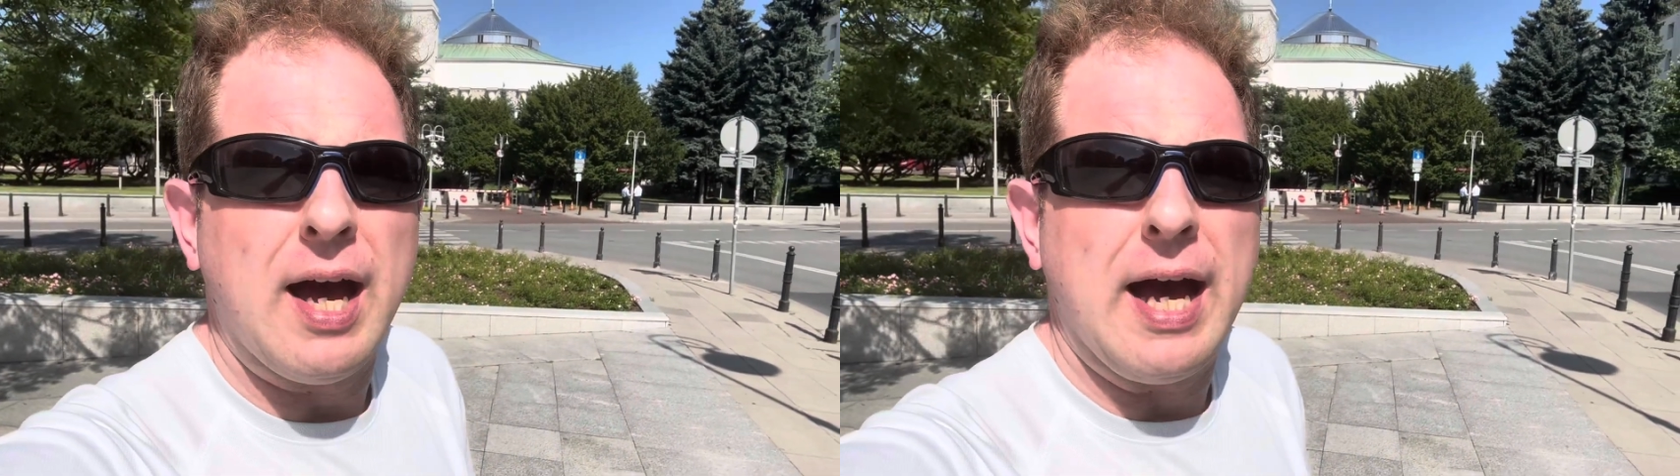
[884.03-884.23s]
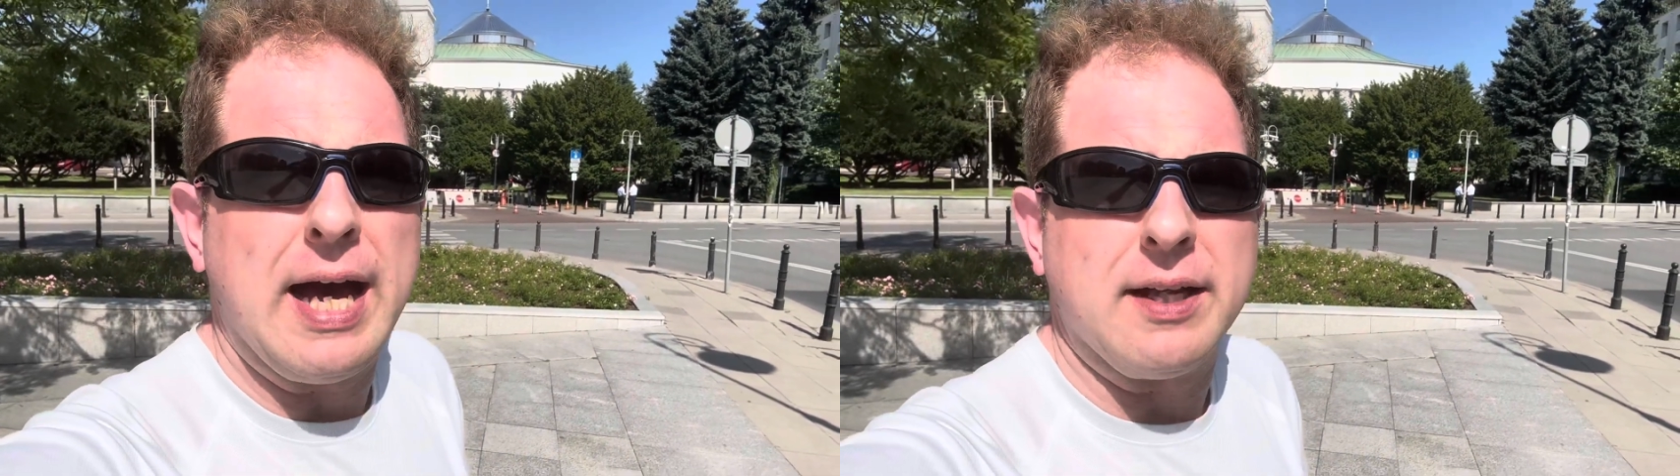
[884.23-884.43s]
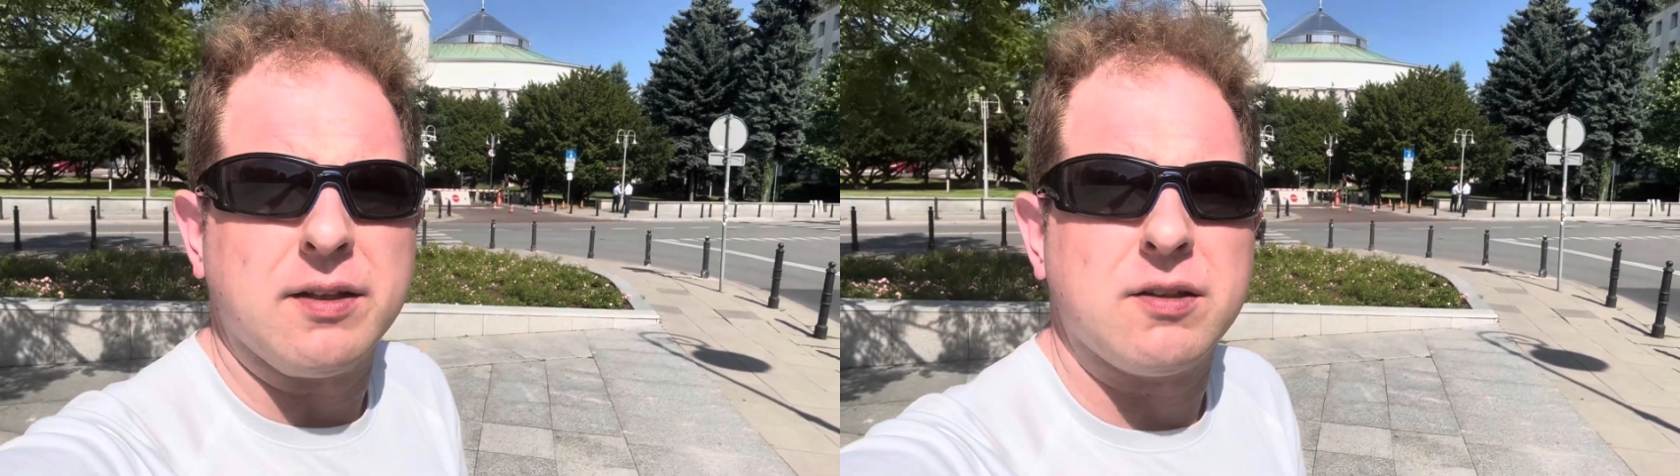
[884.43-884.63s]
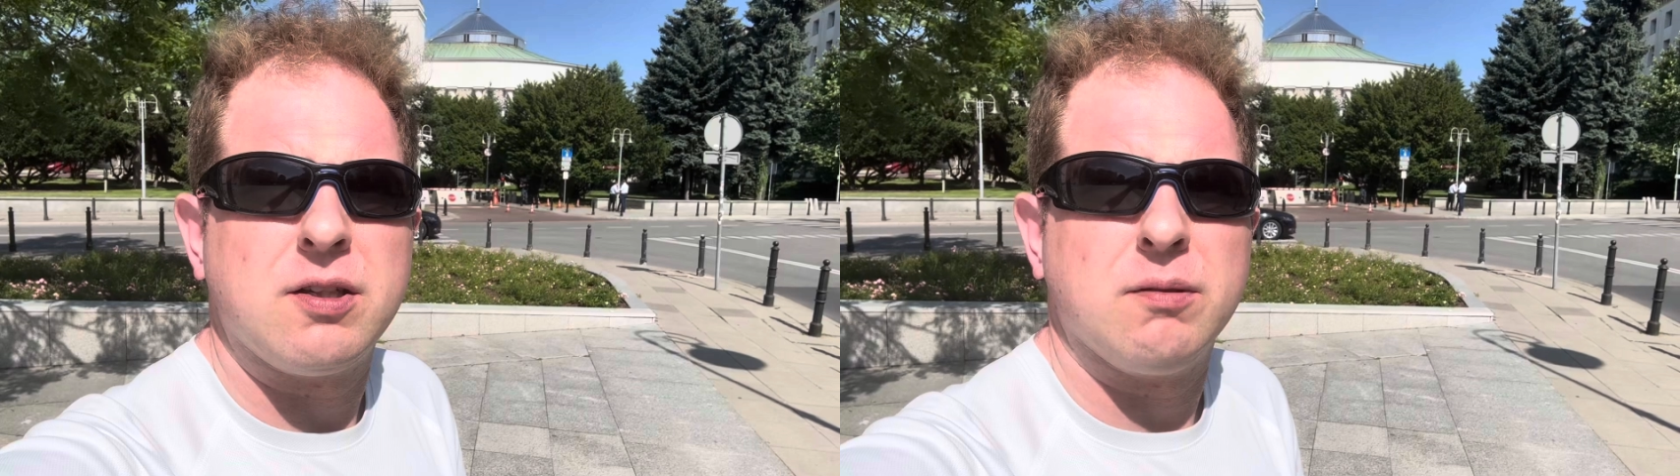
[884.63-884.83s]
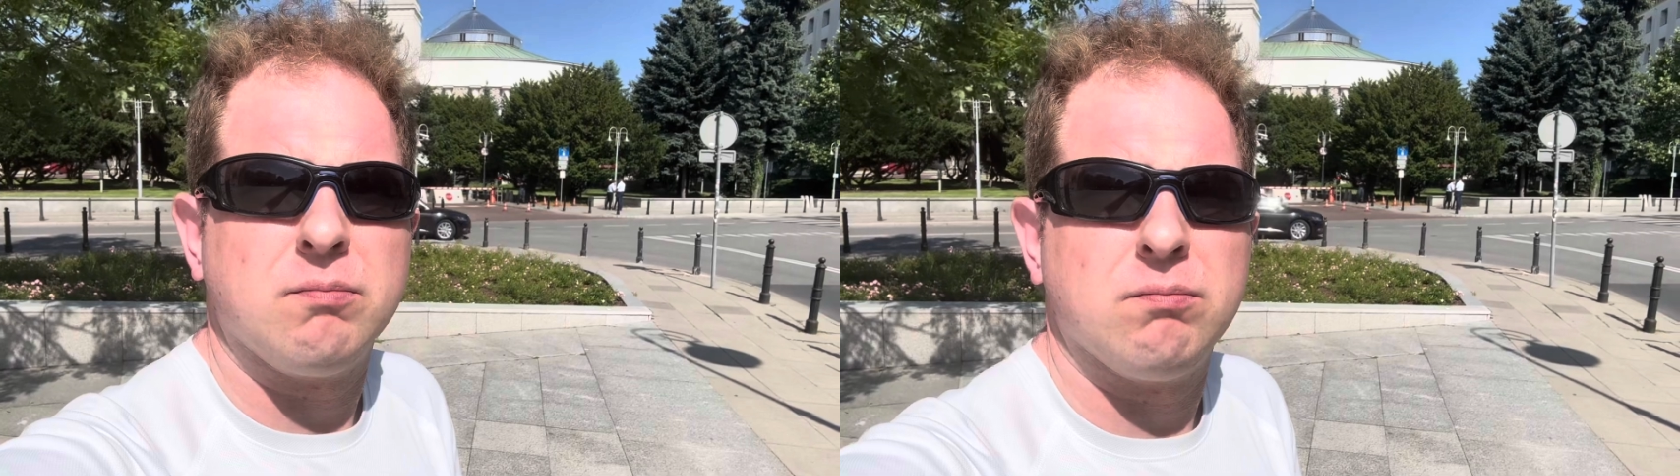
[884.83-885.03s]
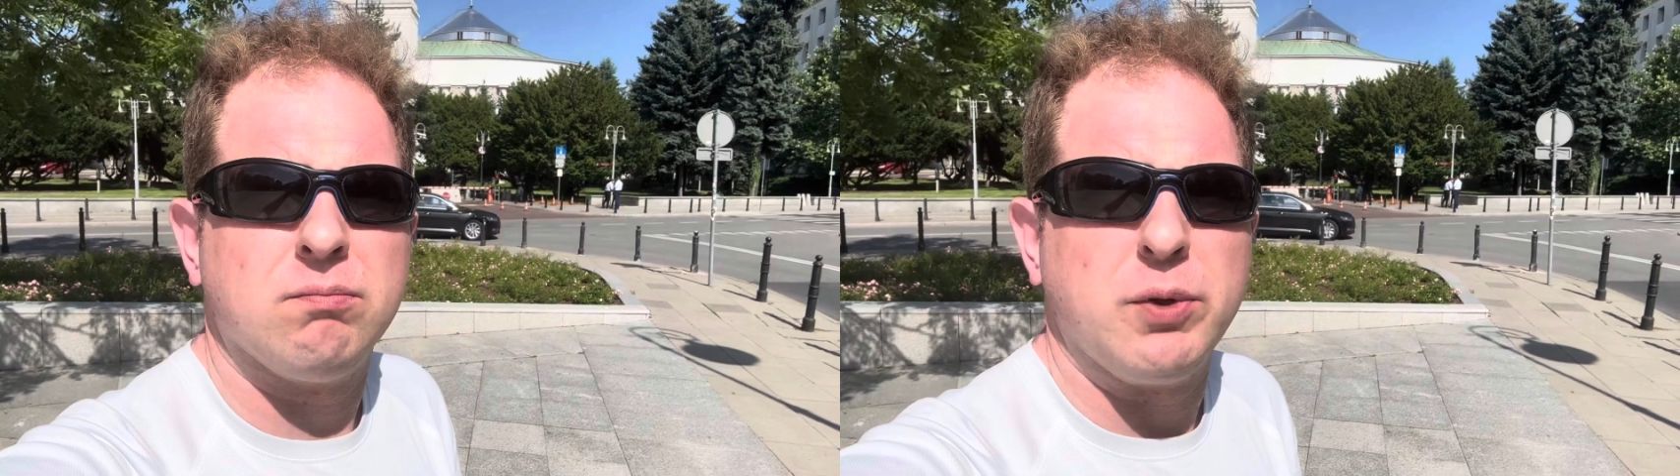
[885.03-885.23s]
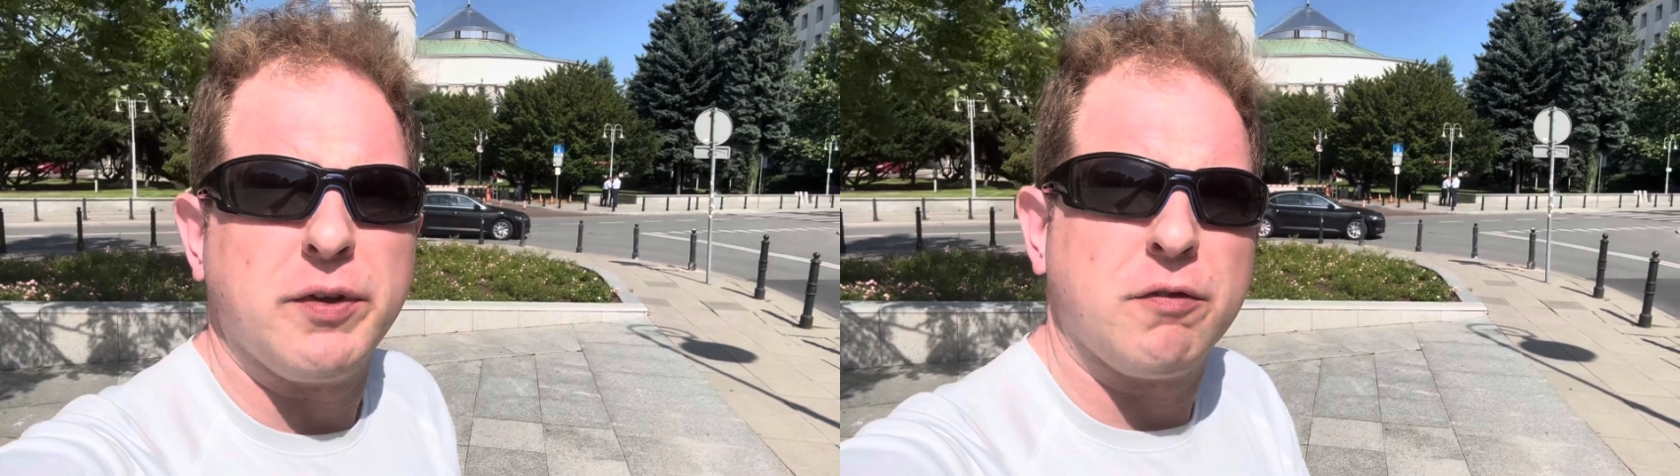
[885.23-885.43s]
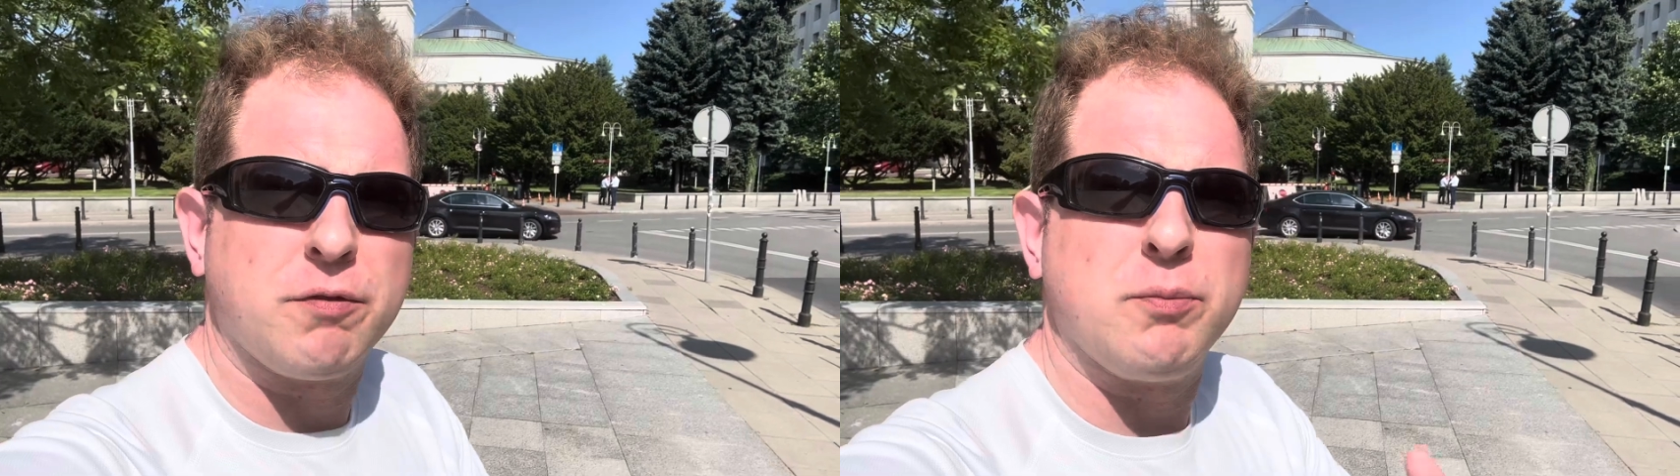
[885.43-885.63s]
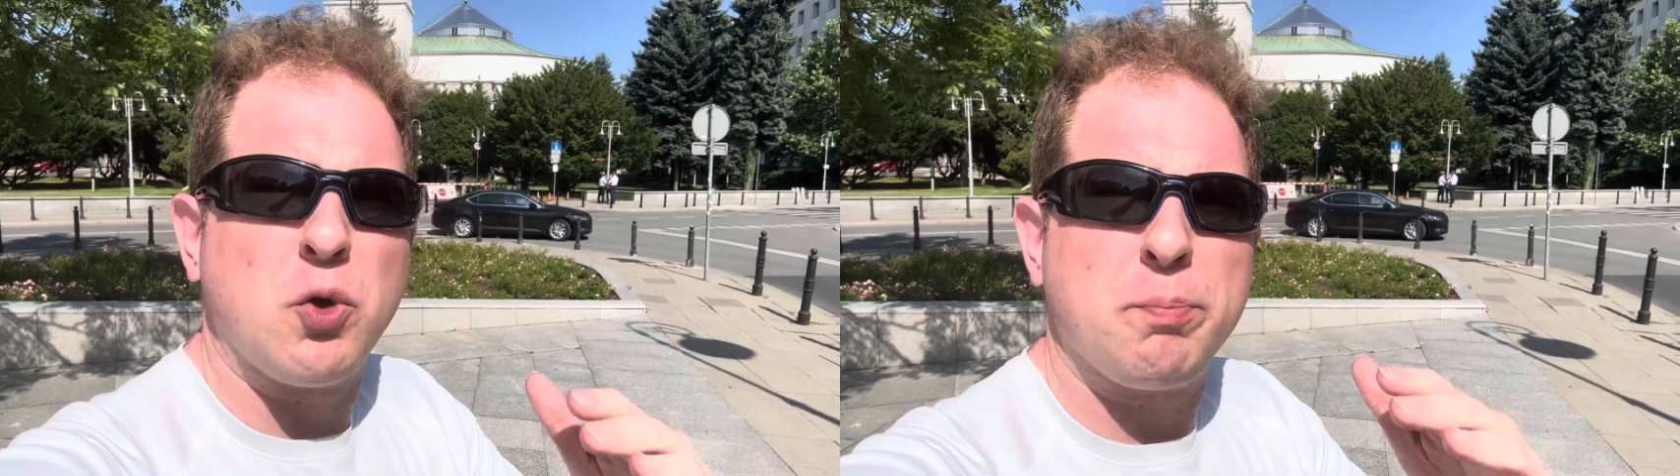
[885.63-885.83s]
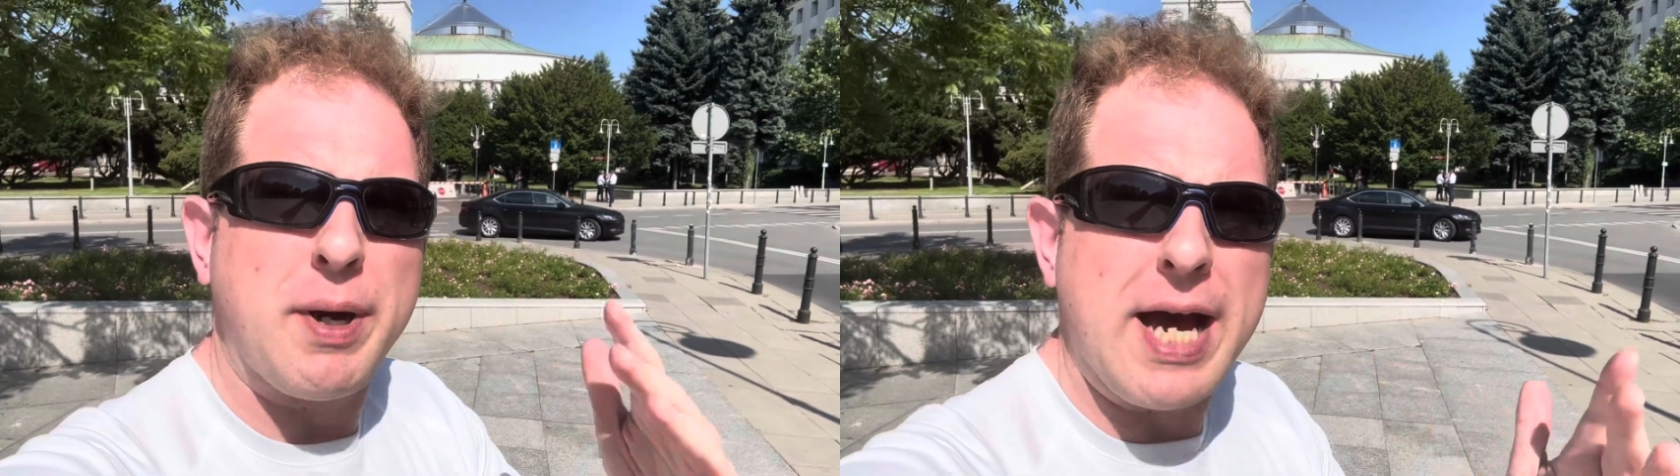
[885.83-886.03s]
And moving on from
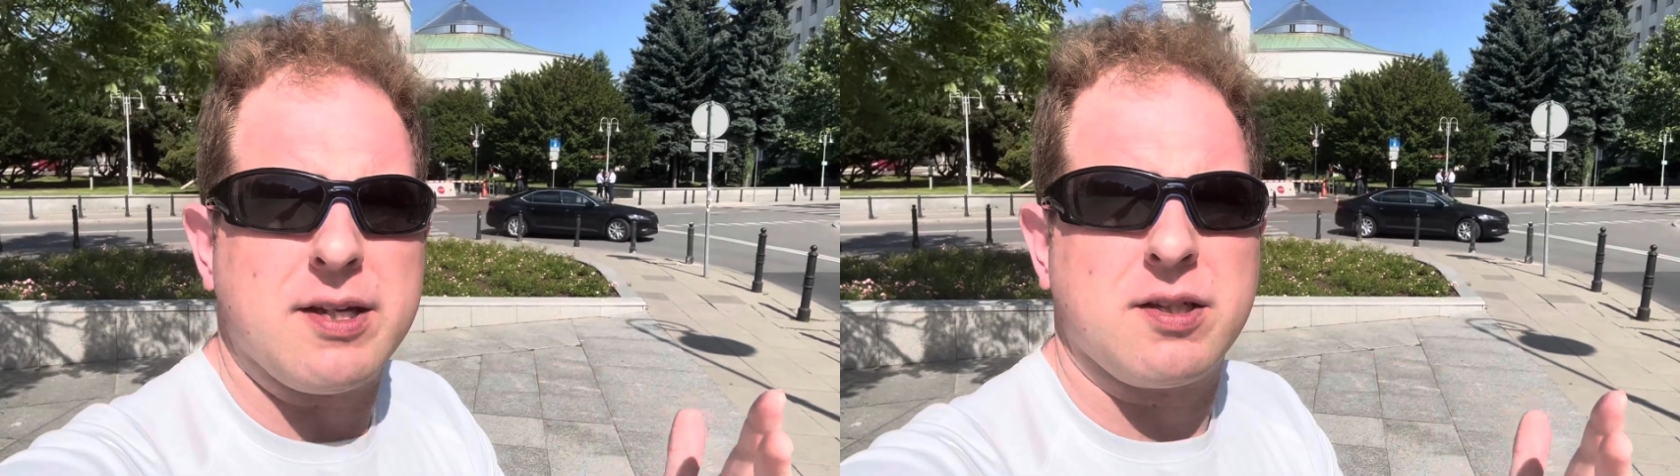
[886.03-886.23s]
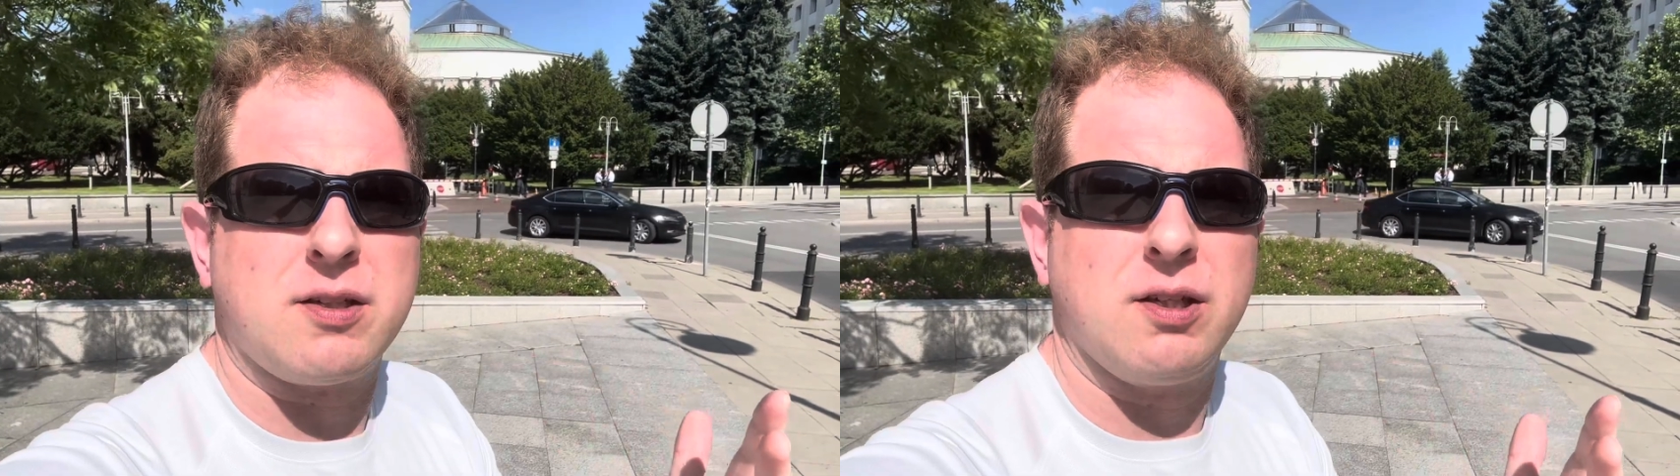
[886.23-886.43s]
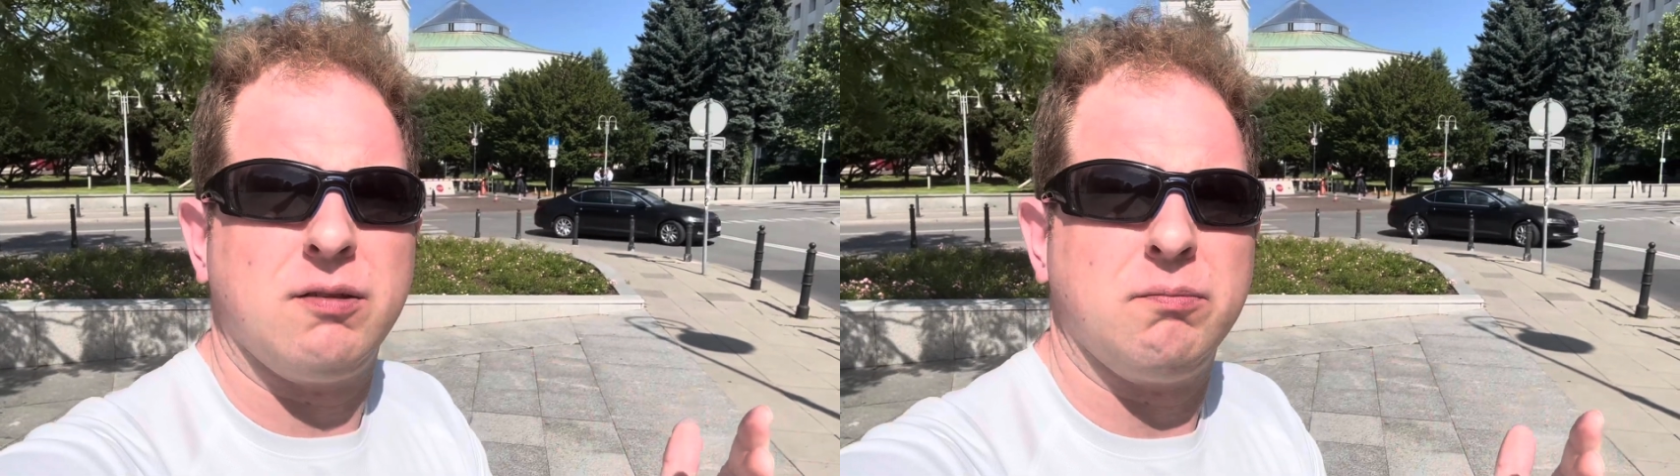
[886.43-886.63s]
more past